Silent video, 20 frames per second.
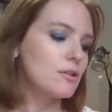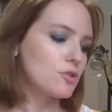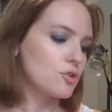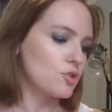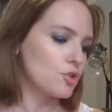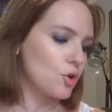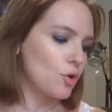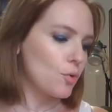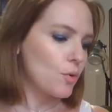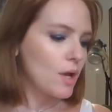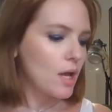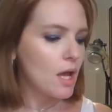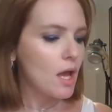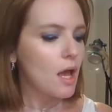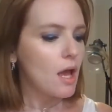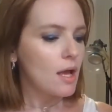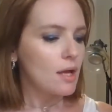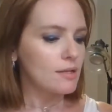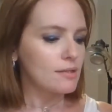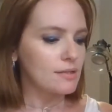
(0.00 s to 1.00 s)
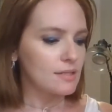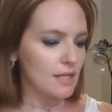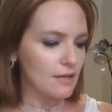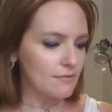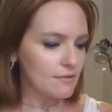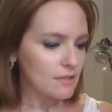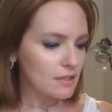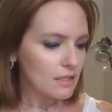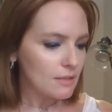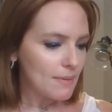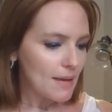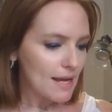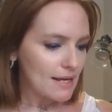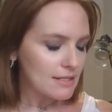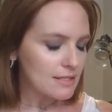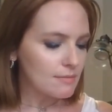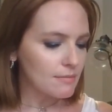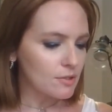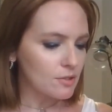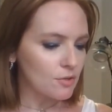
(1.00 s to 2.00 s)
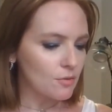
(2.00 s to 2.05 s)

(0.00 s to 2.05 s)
So definitely pack some